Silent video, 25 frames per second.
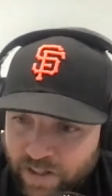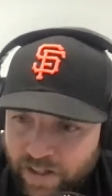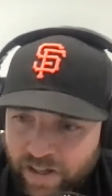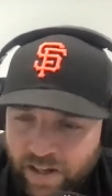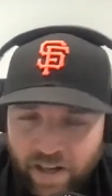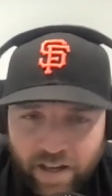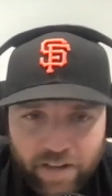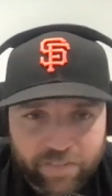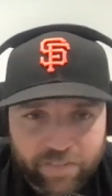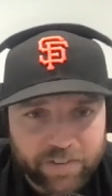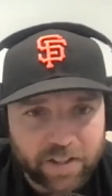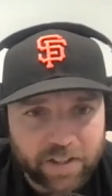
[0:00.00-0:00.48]

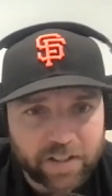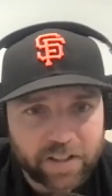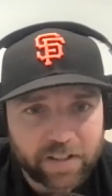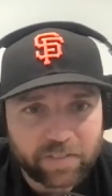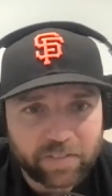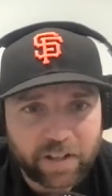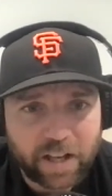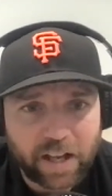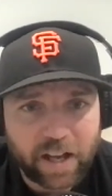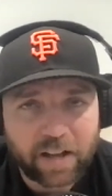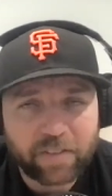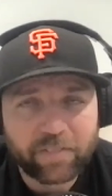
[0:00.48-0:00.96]
Uh, if you
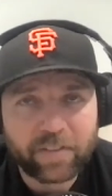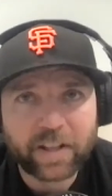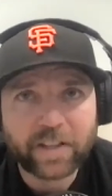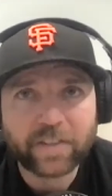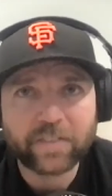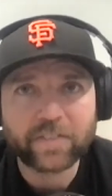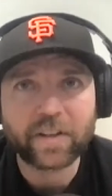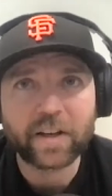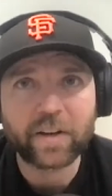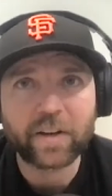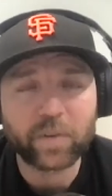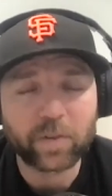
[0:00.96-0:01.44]
leave
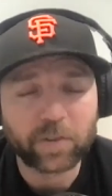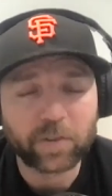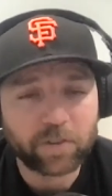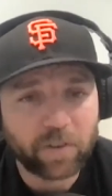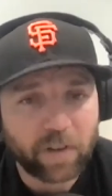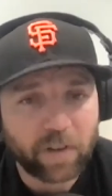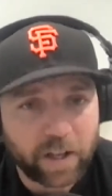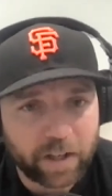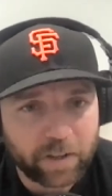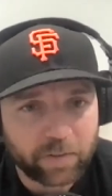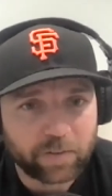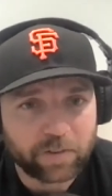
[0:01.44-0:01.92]
comments, I will
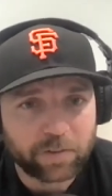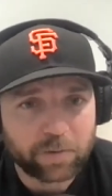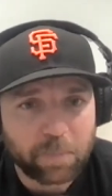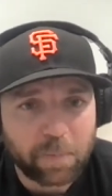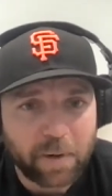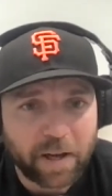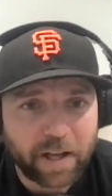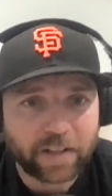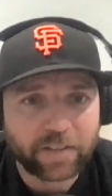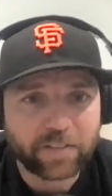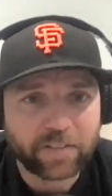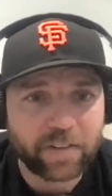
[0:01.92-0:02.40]
try to
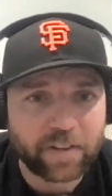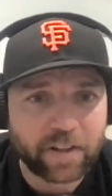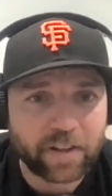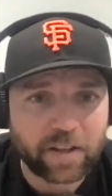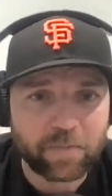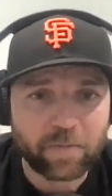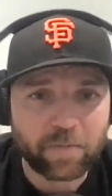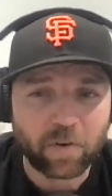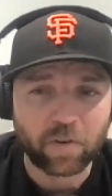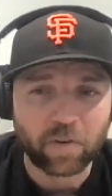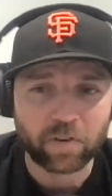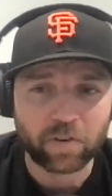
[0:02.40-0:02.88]
respond to
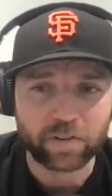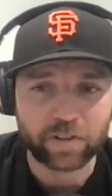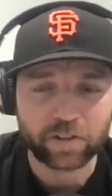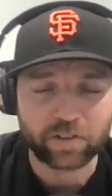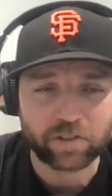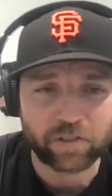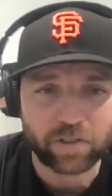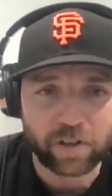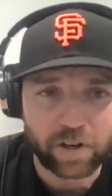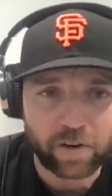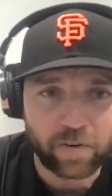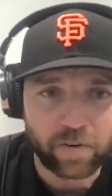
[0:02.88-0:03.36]
them on the
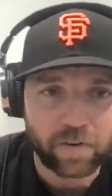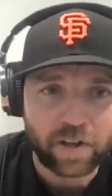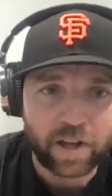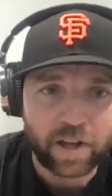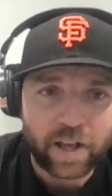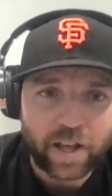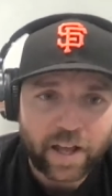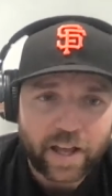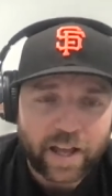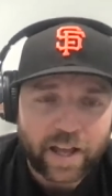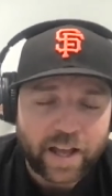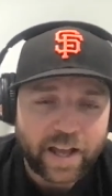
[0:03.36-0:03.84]
show.
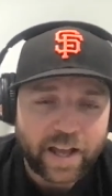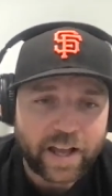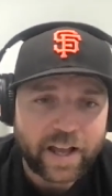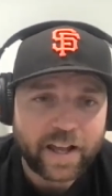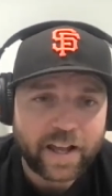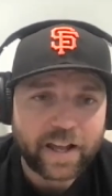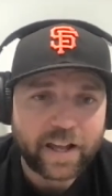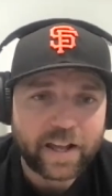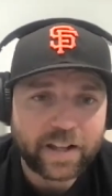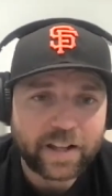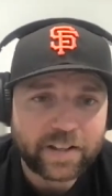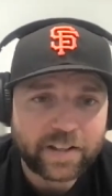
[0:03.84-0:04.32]

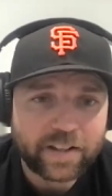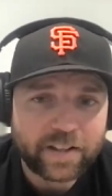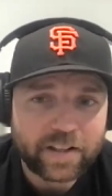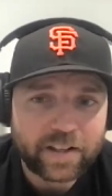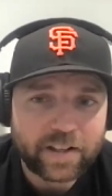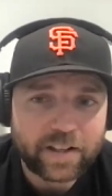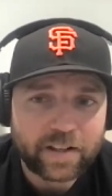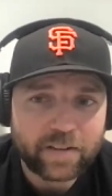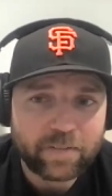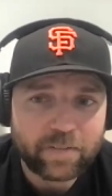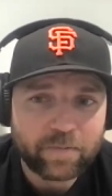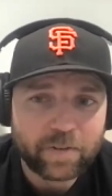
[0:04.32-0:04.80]
And
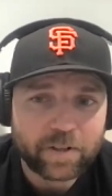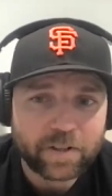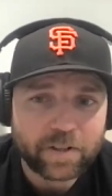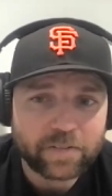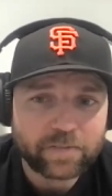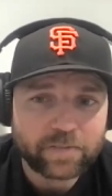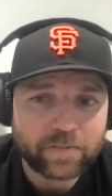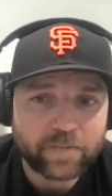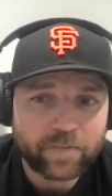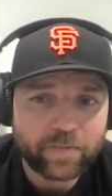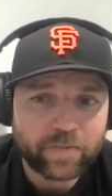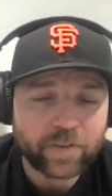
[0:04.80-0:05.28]
um,
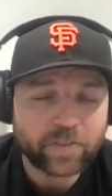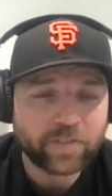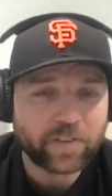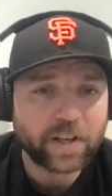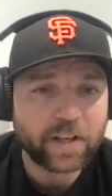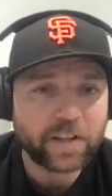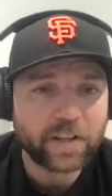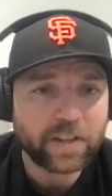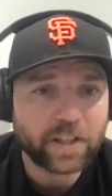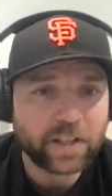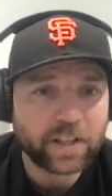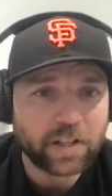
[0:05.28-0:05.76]
if there's
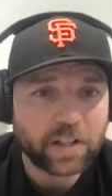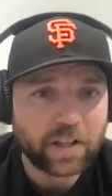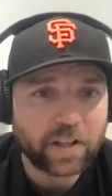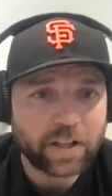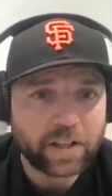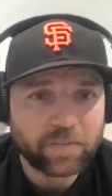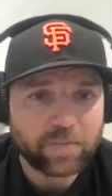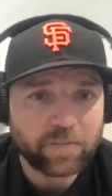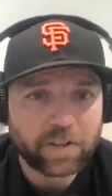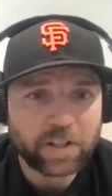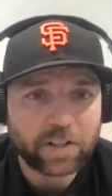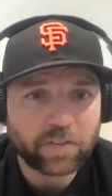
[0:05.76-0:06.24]
anything you'd
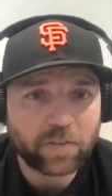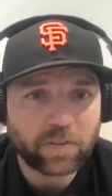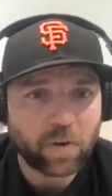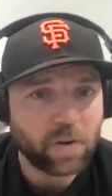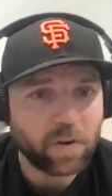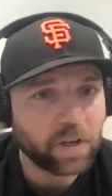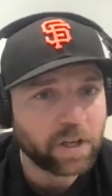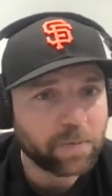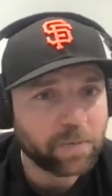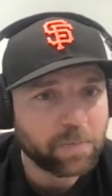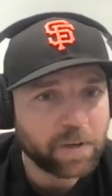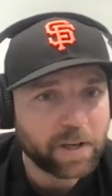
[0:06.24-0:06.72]
like me to
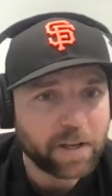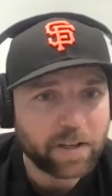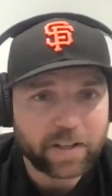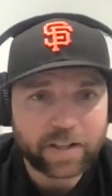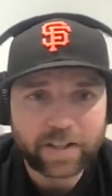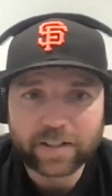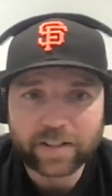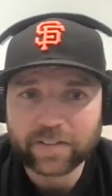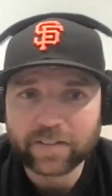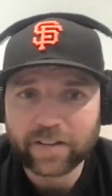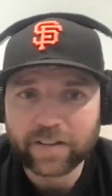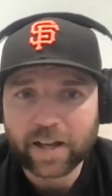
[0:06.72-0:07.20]
talk about,
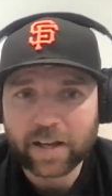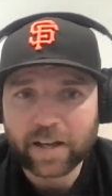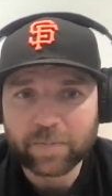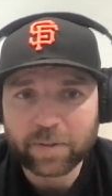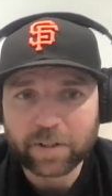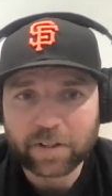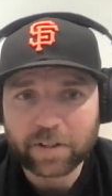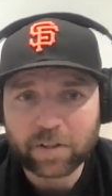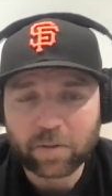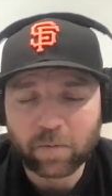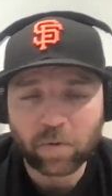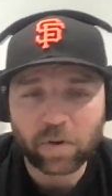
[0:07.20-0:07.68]
any
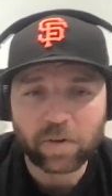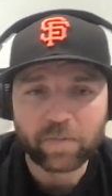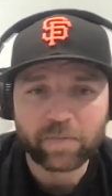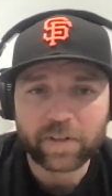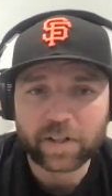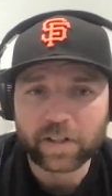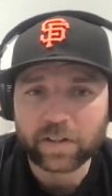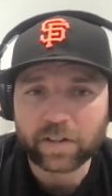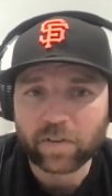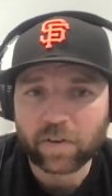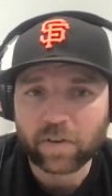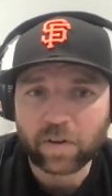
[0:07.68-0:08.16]
topic you want
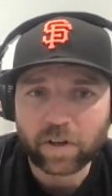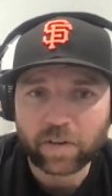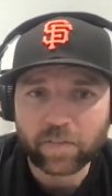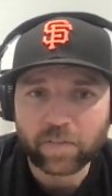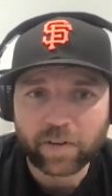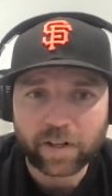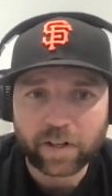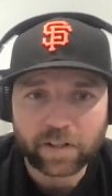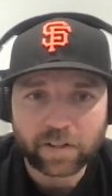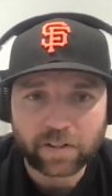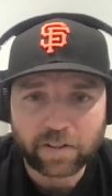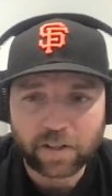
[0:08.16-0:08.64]
me to talk
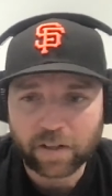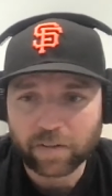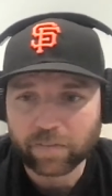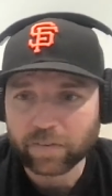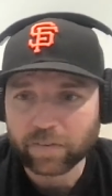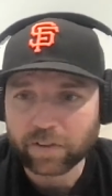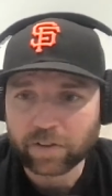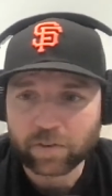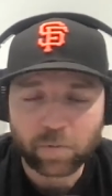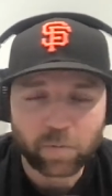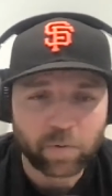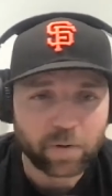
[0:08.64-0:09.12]
about, any
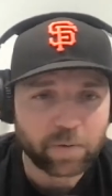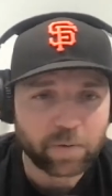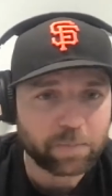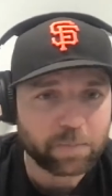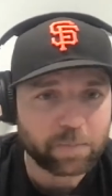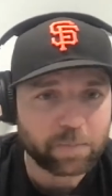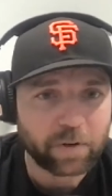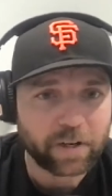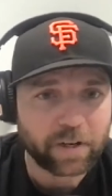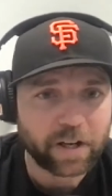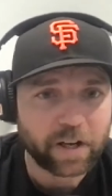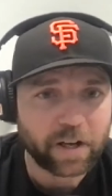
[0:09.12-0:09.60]
topic you want to
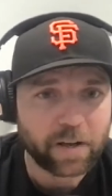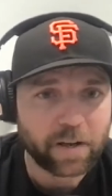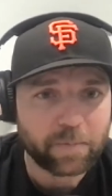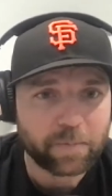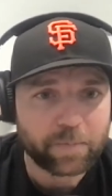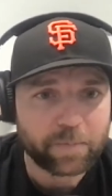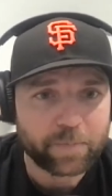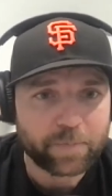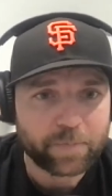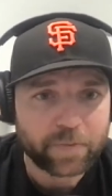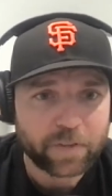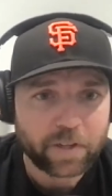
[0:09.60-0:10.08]
bring up,
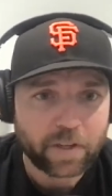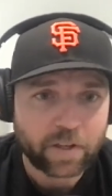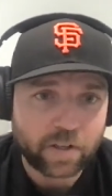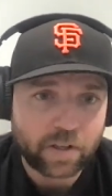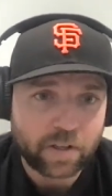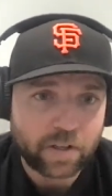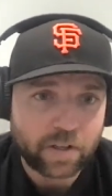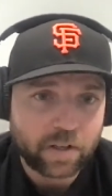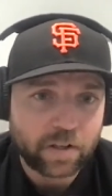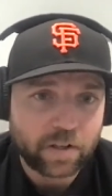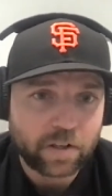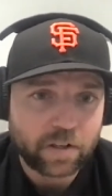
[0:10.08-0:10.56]

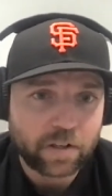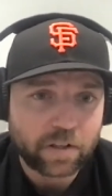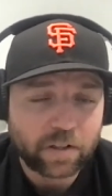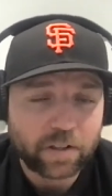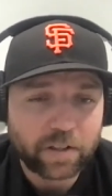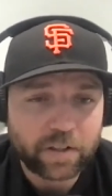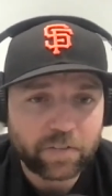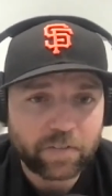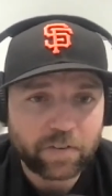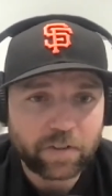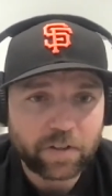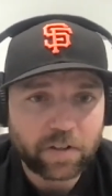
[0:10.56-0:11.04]

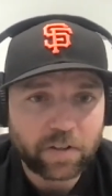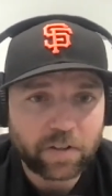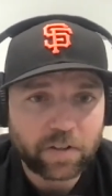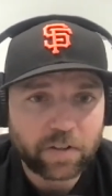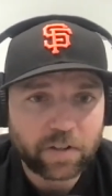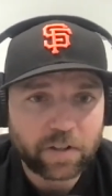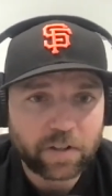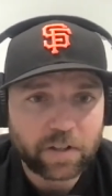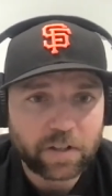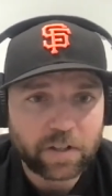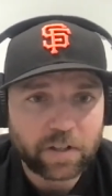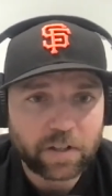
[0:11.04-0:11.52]
leave it
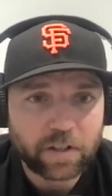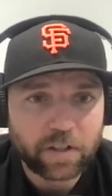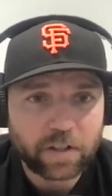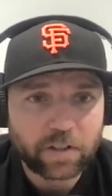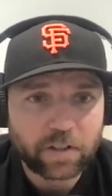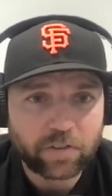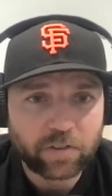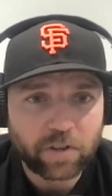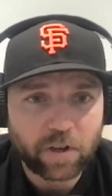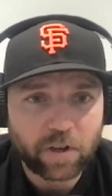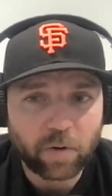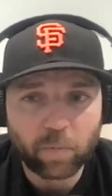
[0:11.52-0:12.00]
on the uh,
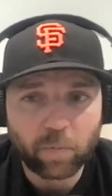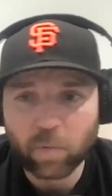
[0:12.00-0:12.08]
show.